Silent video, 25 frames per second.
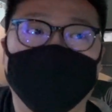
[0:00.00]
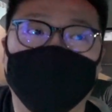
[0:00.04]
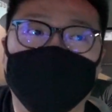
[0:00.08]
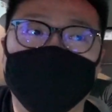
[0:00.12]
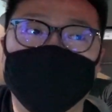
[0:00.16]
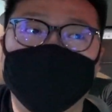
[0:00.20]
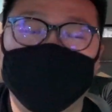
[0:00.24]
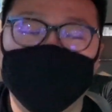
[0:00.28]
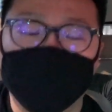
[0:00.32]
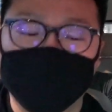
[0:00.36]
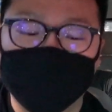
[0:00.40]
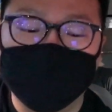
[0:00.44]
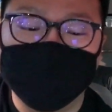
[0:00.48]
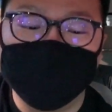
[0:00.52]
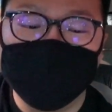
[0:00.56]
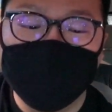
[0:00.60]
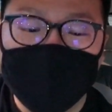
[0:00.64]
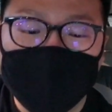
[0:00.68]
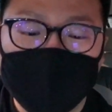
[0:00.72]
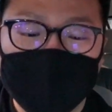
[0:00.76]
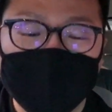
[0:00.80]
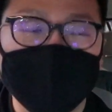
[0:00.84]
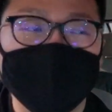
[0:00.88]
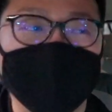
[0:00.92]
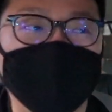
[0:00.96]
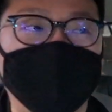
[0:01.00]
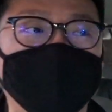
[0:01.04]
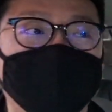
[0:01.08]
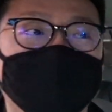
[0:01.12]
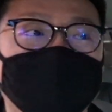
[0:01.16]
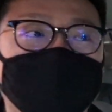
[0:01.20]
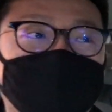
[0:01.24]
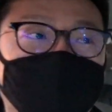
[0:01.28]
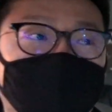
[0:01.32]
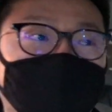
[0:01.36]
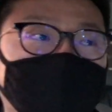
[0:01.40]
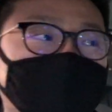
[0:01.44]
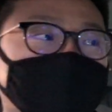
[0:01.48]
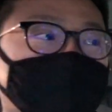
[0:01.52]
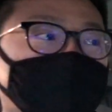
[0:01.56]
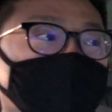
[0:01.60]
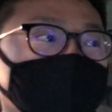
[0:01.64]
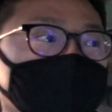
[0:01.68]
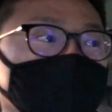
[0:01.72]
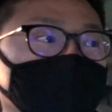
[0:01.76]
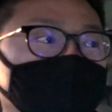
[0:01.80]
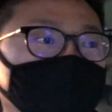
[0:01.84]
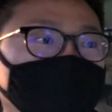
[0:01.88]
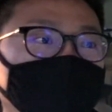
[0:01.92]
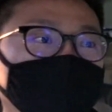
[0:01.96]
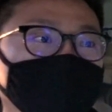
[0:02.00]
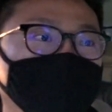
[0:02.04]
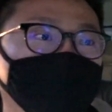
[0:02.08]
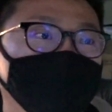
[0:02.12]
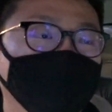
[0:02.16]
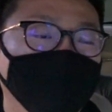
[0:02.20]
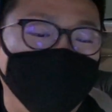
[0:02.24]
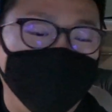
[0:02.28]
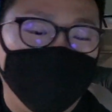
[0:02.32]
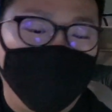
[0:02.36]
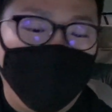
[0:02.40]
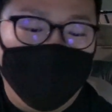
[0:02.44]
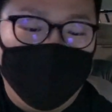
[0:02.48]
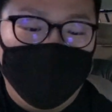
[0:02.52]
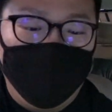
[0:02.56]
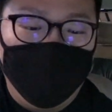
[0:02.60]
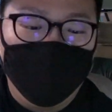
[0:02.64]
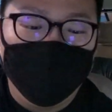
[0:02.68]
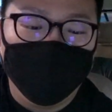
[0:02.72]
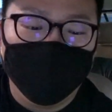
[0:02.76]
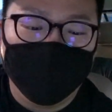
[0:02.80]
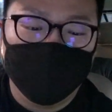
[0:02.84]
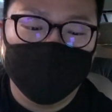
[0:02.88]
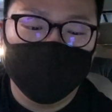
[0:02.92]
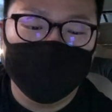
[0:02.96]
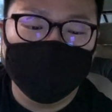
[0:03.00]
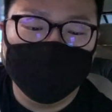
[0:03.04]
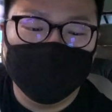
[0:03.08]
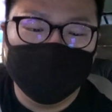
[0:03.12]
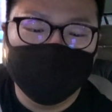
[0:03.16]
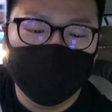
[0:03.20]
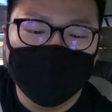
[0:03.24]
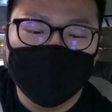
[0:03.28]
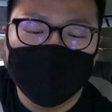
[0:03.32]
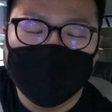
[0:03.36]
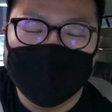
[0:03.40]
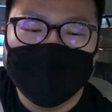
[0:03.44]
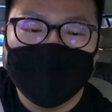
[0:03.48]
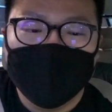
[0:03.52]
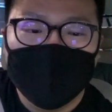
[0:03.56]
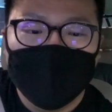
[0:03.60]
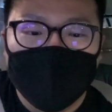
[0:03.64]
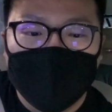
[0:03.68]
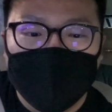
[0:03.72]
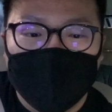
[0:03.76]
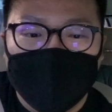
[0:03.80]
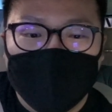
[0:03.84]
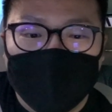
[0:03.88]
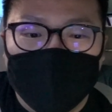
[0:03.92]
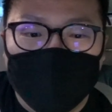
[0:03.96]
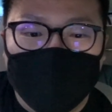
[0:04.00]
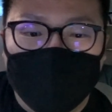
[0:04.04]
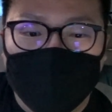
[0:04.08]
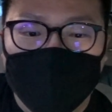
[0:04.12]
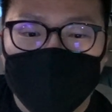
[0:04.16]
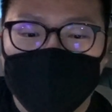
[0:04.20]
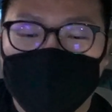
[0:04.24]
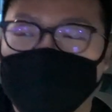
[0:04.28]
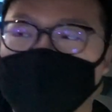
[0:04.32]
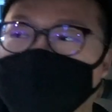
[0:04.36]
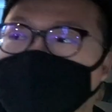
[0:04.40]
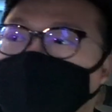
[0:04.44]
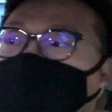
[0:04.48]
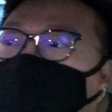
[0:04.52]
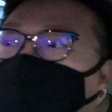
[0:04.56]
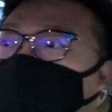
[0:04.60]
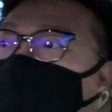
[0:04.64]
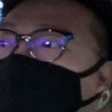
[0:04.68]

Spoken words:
yet. So there's a chance that that might happen. So